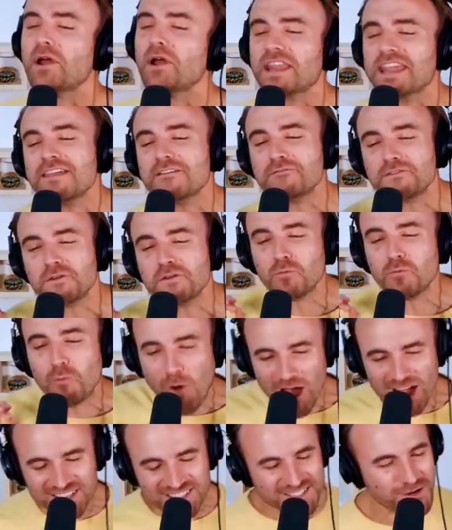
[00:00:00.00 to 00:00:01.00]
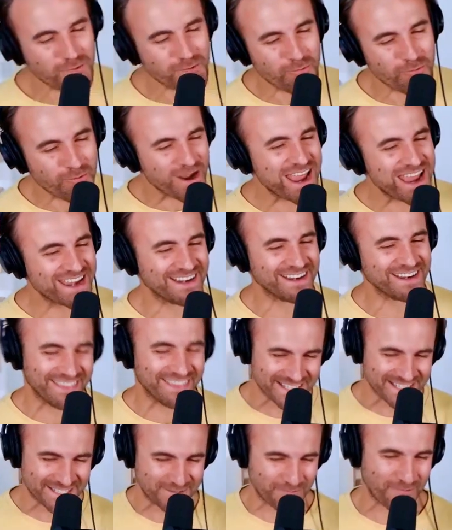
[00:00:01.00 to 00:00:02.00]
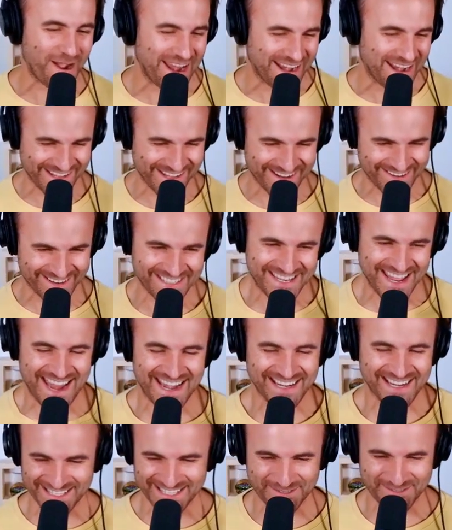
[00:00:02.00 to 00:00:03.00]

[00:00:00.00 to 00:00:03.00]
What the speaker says: if you want to win this wedding you're attending this